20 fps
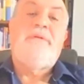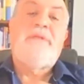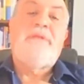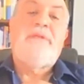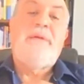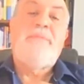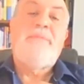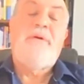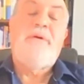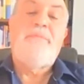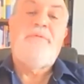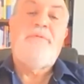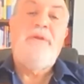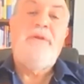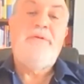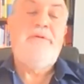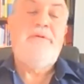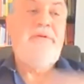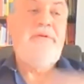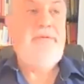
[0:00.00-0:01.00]
type
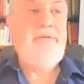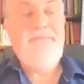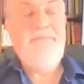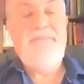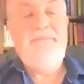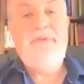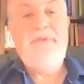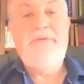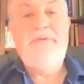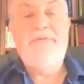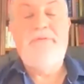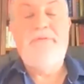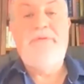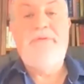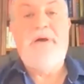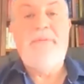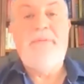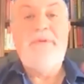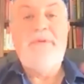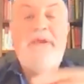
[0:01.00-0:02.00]
operation to
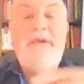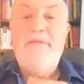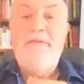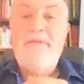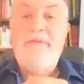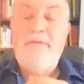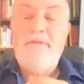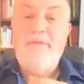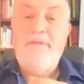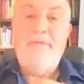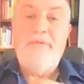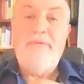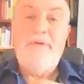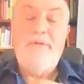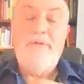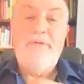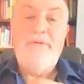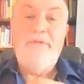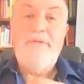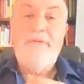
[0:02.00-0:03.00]
dominate the
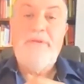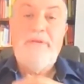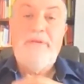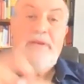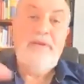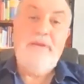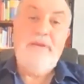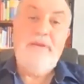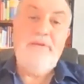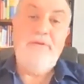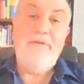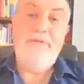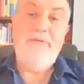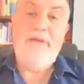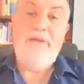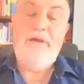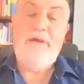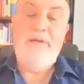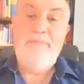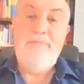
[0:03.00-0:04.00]
world in, in no
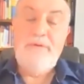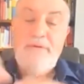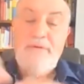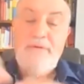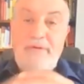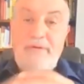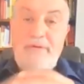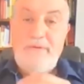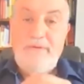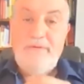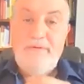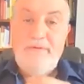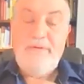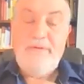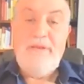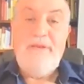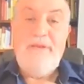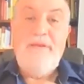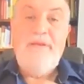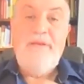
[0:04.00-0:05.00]
time.
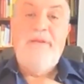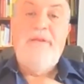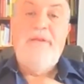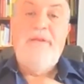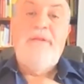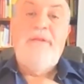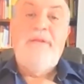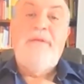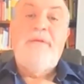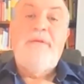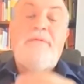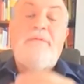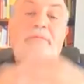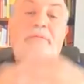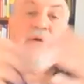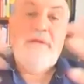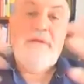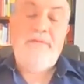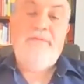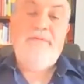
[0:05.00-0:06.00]
Okay,
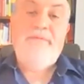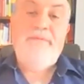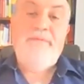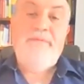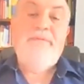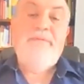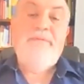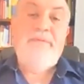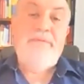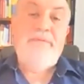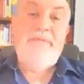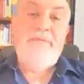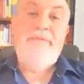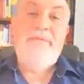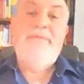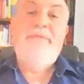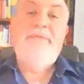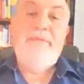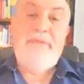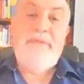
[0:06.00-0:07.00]
well,
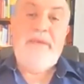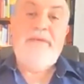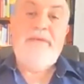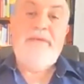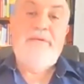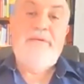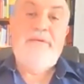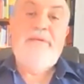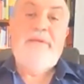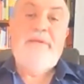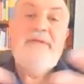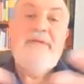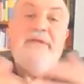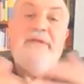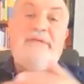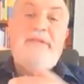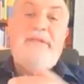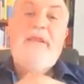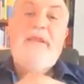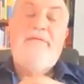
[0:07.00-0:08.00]
that these
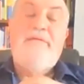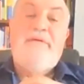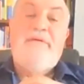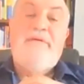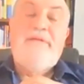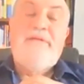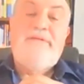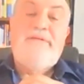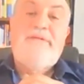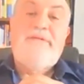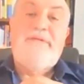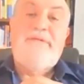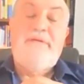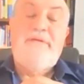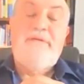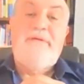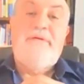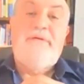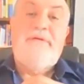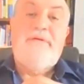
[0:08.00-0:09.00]
tail events
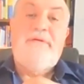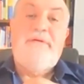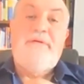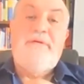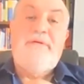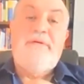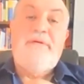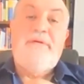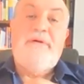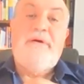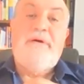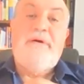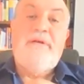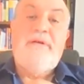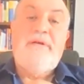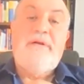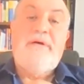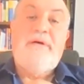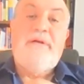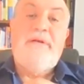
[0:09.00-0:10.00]
uh,
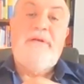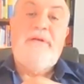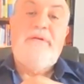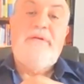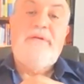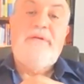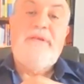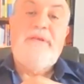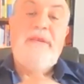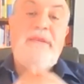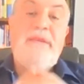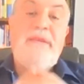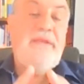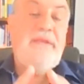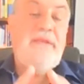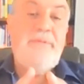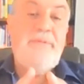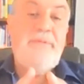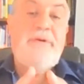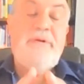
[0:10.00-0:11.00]
are are getting
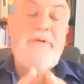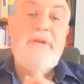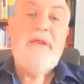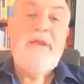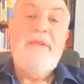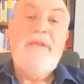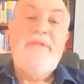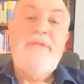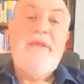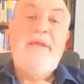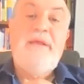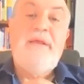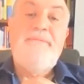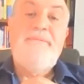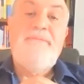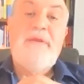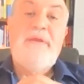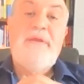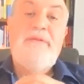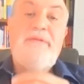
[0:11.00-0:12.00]
deeper, and
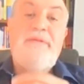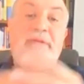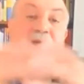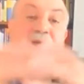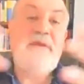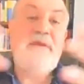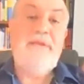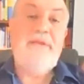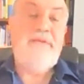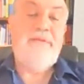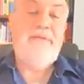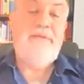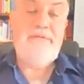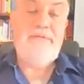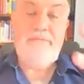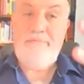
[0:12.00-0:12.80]
and and and